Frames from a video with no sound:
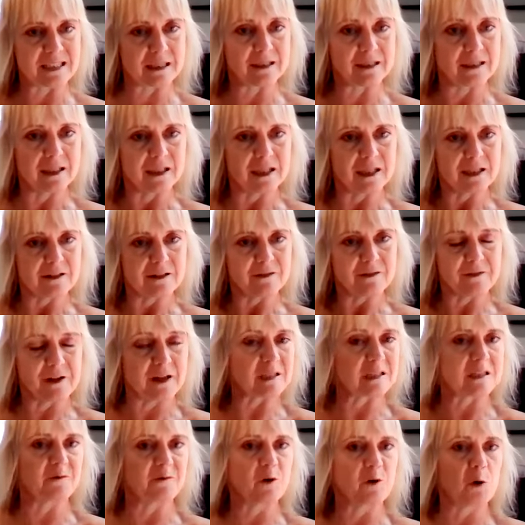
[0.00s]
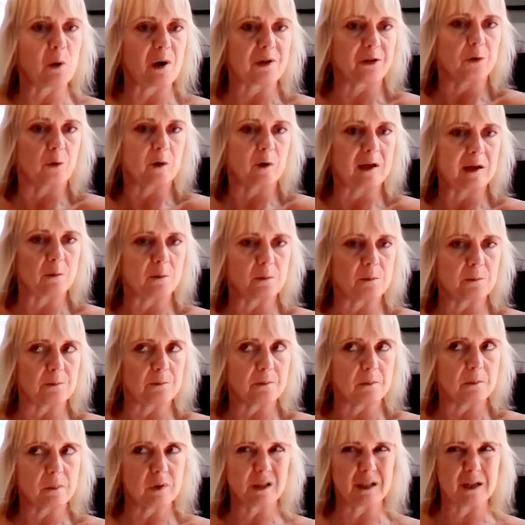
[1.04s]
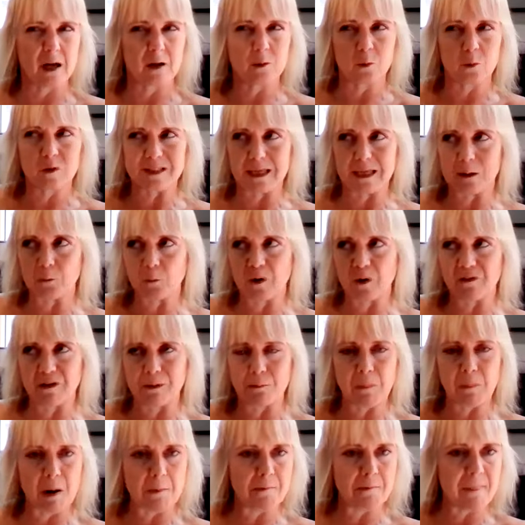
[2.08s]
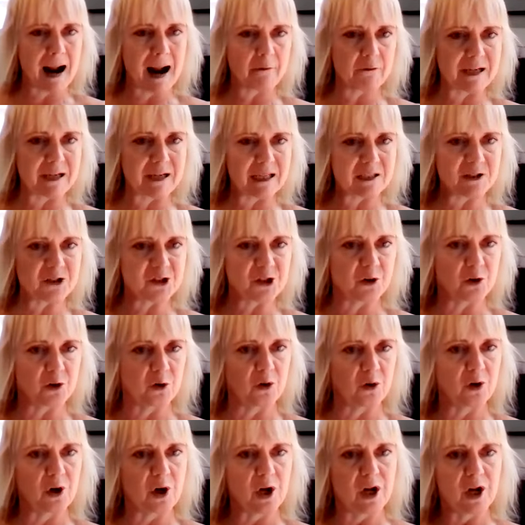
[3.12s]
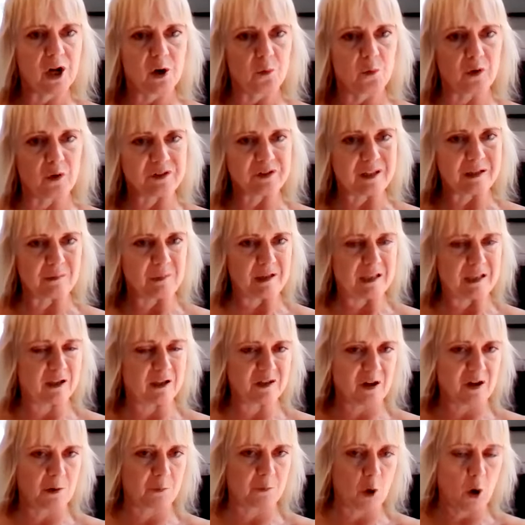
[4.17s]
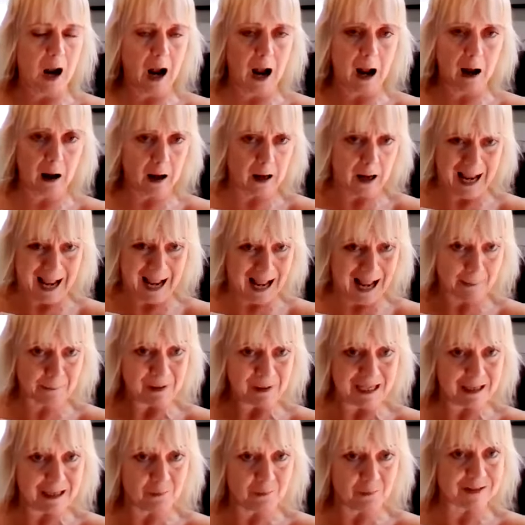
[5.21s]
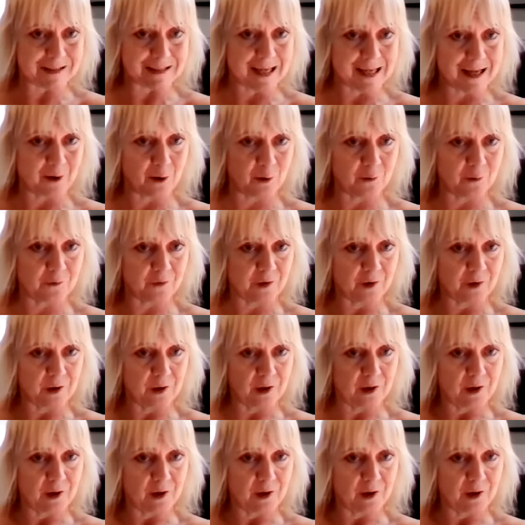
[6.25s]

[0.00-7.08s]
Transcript: And first of all, I thought it, you know, was it within my marriage or was it because I'm not happy in myself?